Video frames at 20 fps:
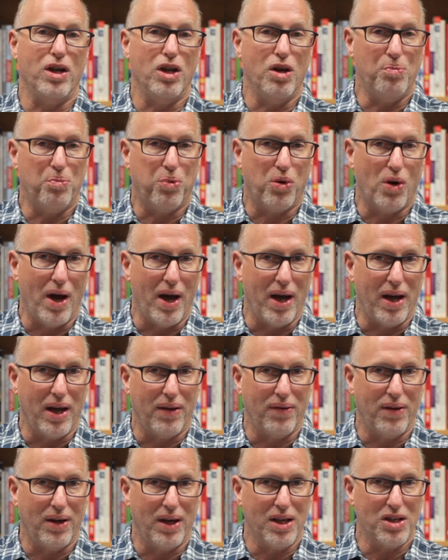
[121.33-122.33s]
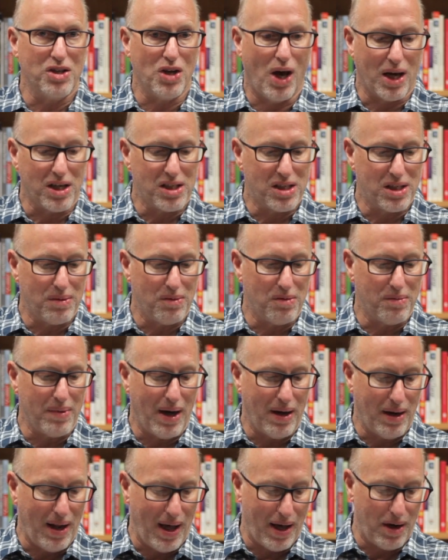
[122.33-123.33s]
you pray, and then he talks to them
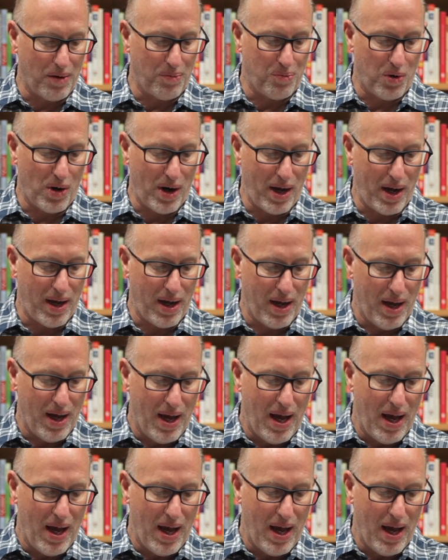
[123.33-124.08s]
about how to pray.